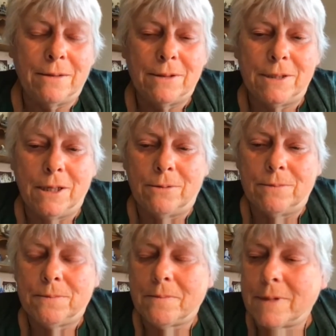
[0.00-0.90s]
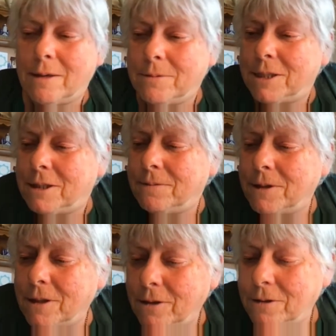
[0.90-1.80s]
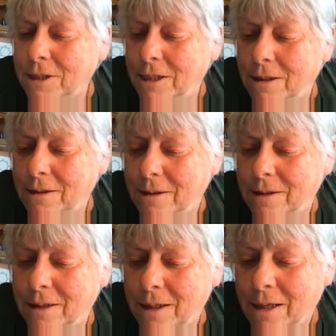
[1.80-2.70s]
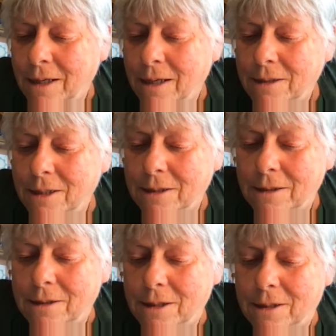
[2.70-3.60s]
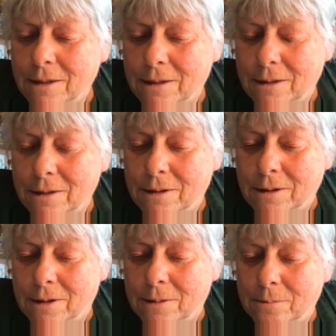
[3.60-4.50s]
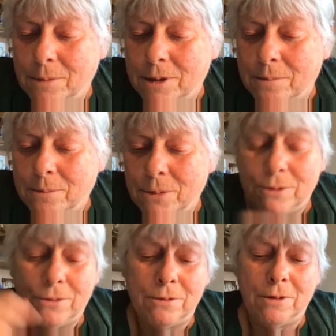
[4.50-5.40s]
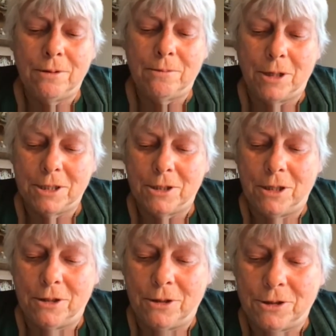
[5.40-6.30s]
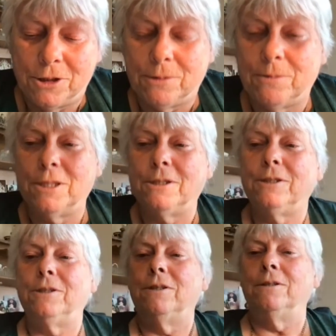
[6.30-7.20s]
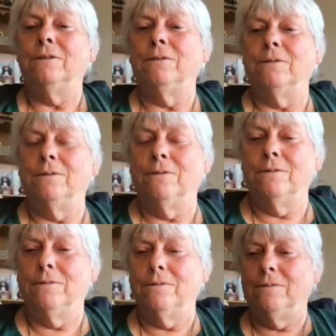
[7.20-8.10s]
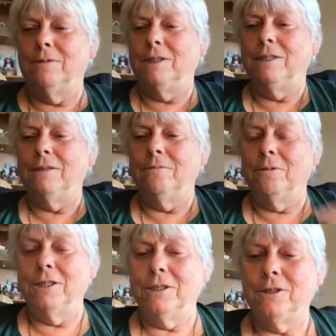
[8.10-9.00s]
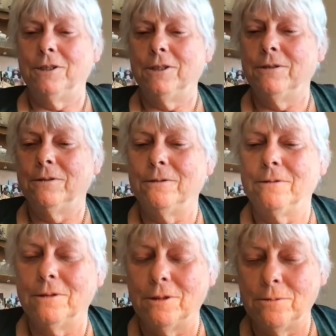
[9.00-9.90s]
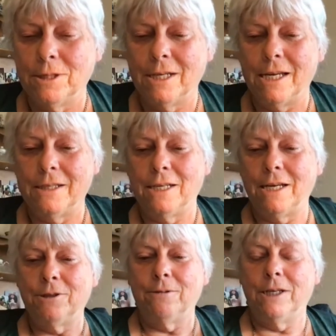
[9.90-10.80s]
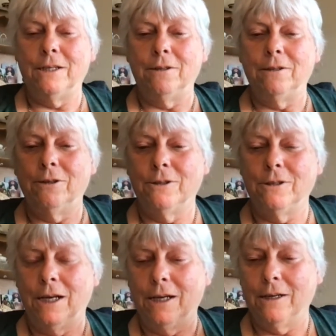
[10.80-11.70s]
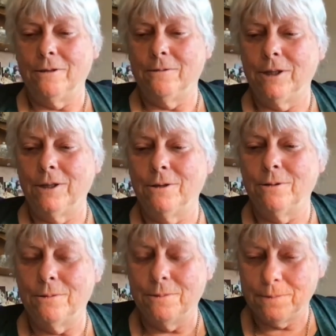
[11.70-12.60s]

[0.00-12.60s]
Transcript: so with difficulty, see the the the moon wants to nurture, wants to wants to lubricate, saturate, uh, grow,